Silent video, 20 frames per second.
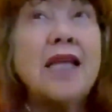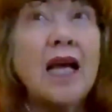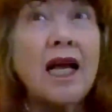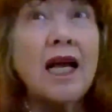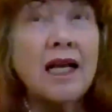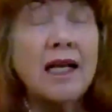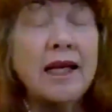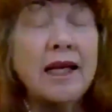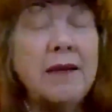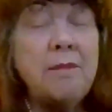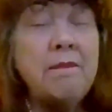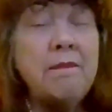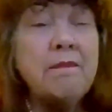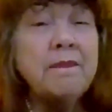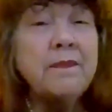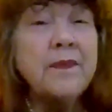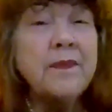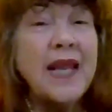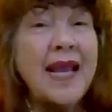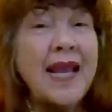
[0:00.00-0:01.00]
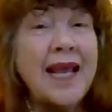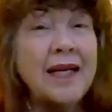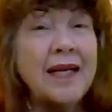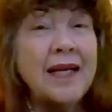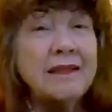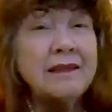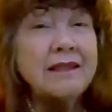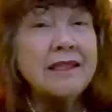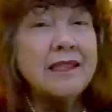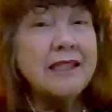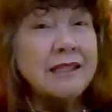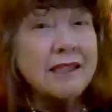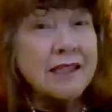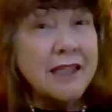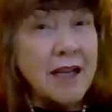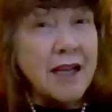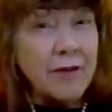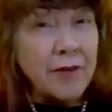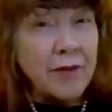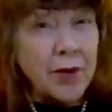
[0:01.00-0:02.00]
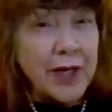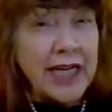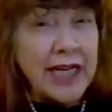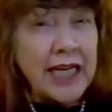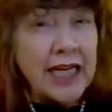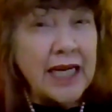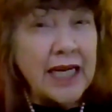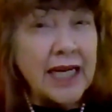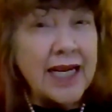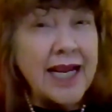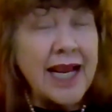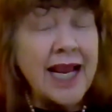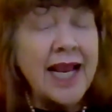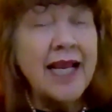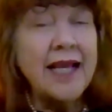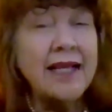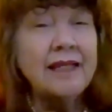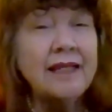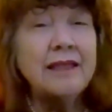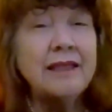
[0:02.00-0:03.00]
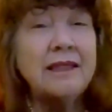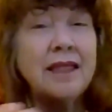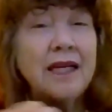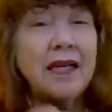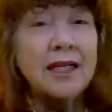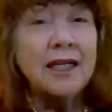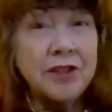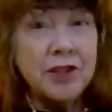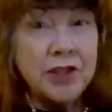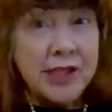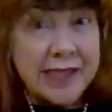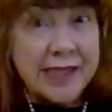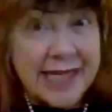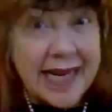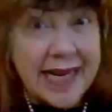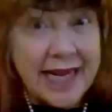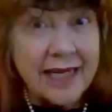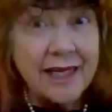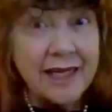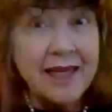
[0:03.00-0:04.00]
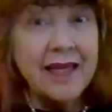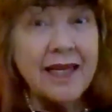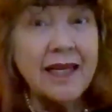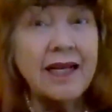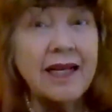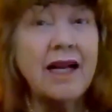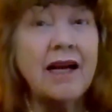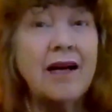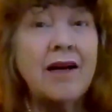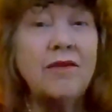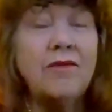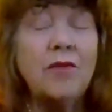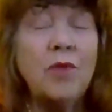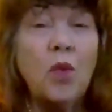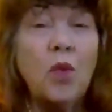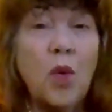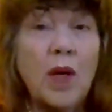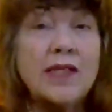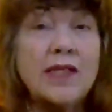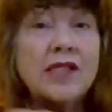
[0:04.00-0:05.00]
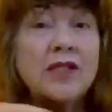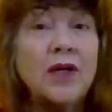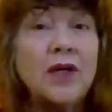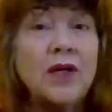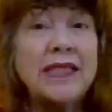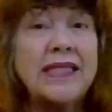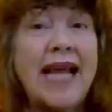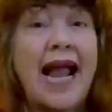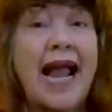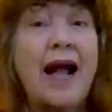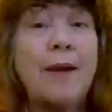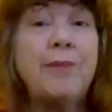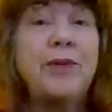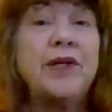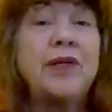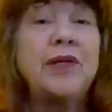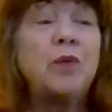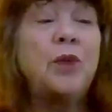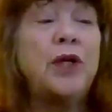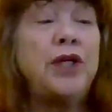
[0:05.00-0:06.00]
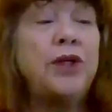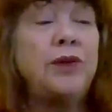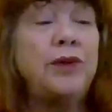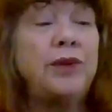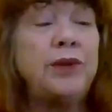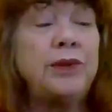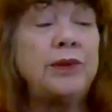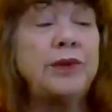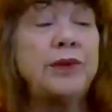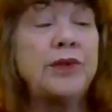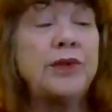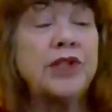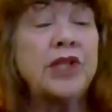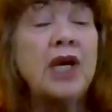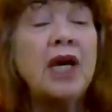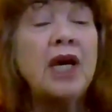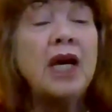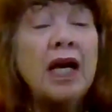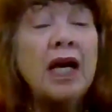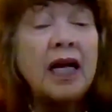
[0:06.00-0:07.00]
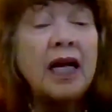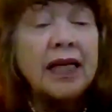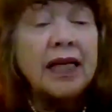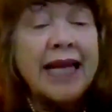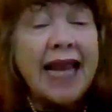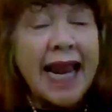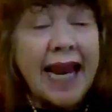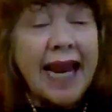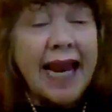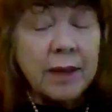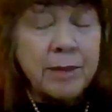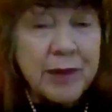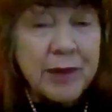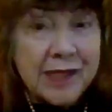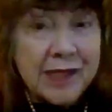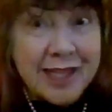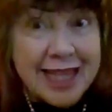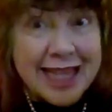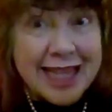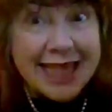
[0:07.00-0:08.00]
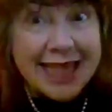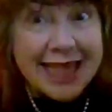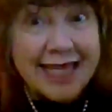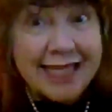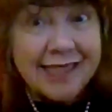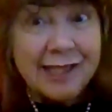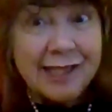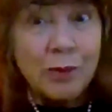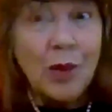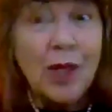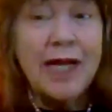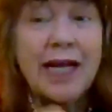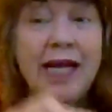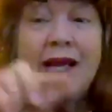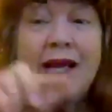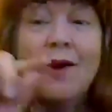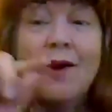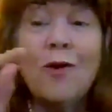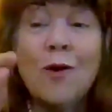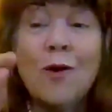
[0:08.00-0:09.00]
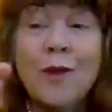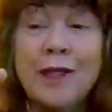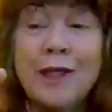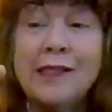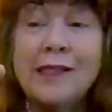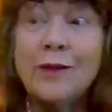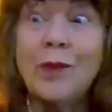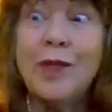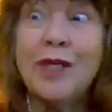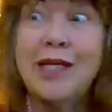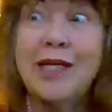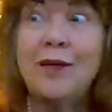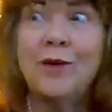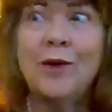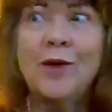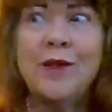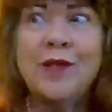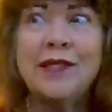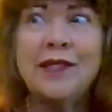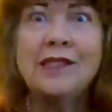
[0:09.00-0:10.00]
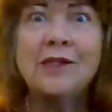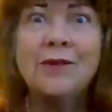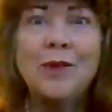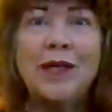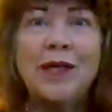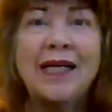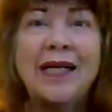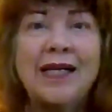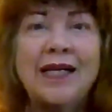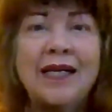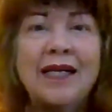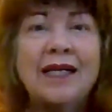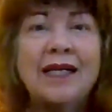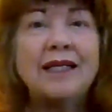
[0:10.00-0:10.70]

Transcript: time and discovery and understanding of what's going to happen when you use cannabis this way or this way or this way.